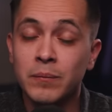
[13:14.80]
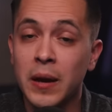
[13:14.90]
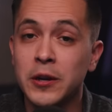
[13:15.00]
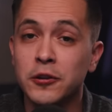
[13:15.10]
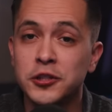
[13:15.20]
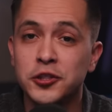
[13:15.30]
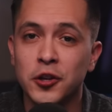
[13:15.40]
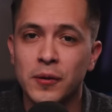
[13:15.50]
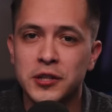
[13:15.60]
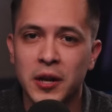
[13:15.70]
Maybe you're
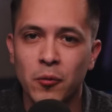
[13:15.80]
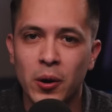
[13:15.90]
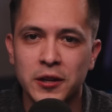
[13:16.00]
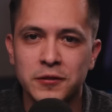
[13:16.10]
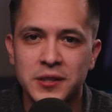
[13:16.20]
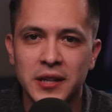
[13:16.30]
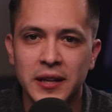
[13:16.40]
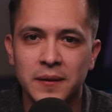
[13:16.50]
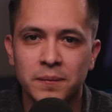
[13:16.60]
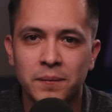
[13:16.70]
discouraged at what you see.